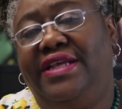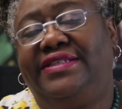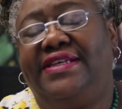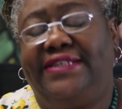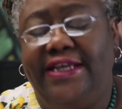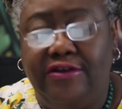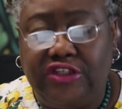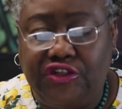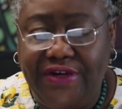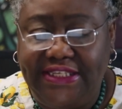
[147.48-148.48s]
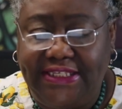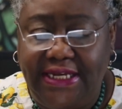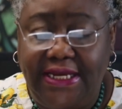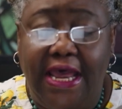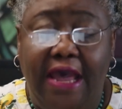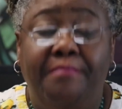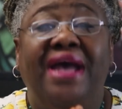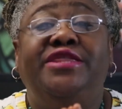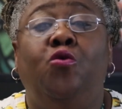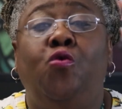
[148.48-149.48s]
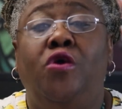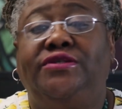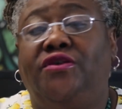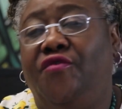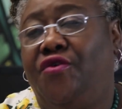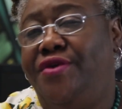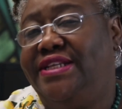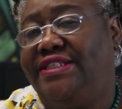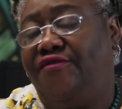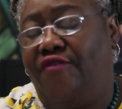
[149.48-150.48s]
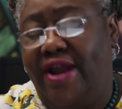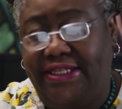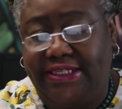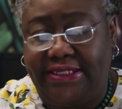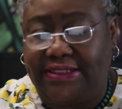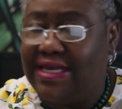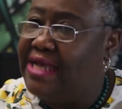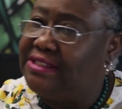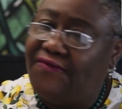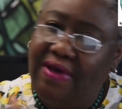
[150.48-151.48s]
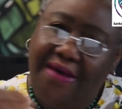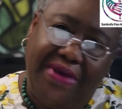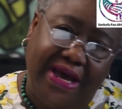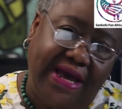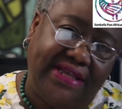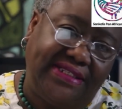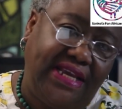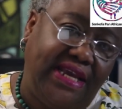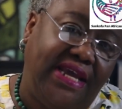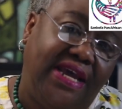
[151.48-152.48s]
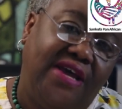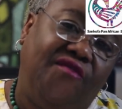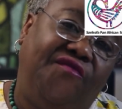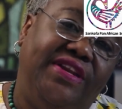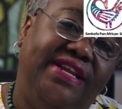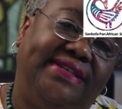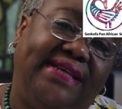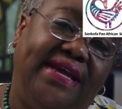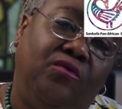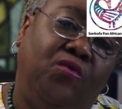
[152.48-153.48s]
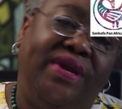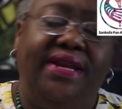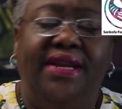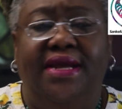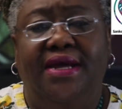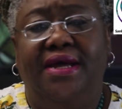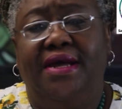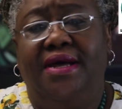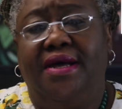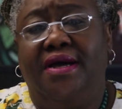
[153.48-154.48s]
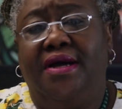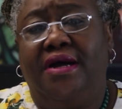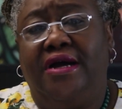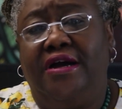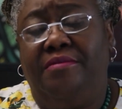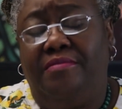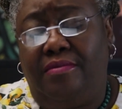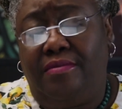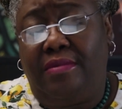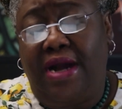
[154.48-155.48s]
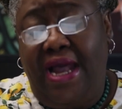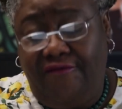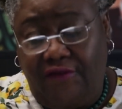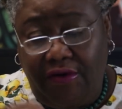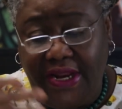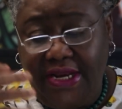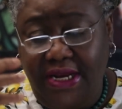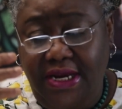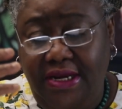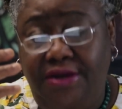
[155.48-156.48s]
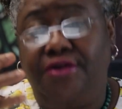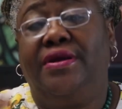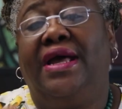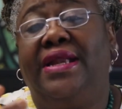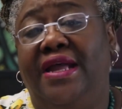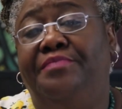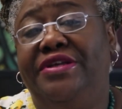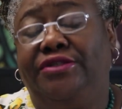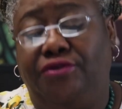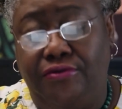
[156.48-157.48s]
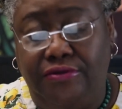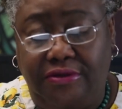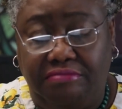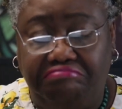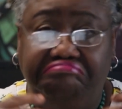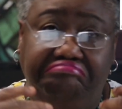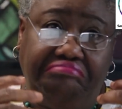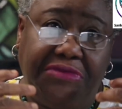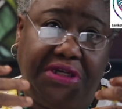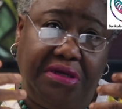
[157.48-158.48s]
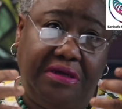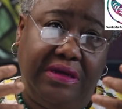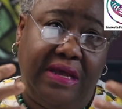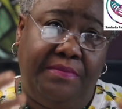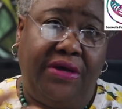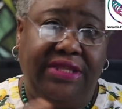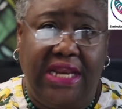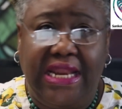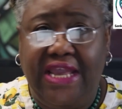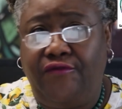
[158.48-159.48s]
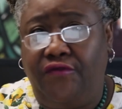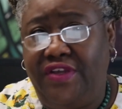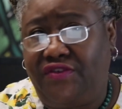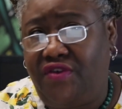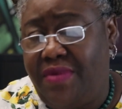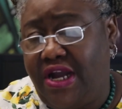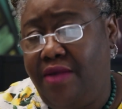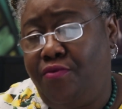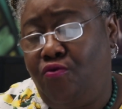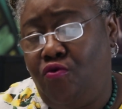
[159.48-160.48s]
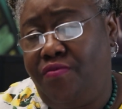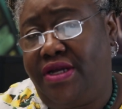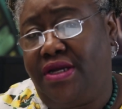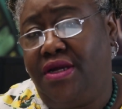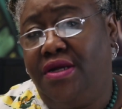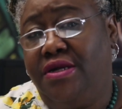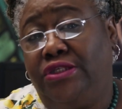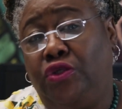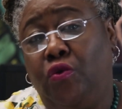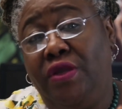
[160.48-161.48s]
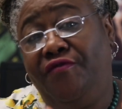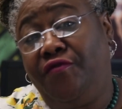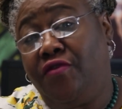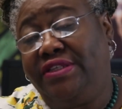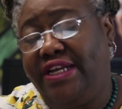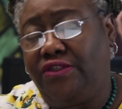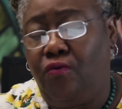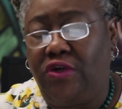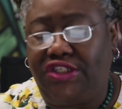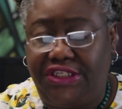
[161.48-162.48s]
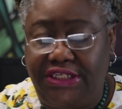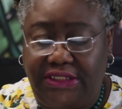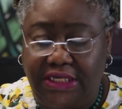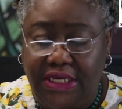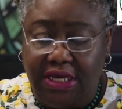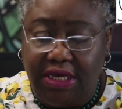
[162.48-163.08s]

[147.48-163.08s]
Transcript: This is illustrated by the works of creative writers as far back as Phyllis Whitley. I've already done an episode about the life of this remarkable woman. So if you've not yet watched it,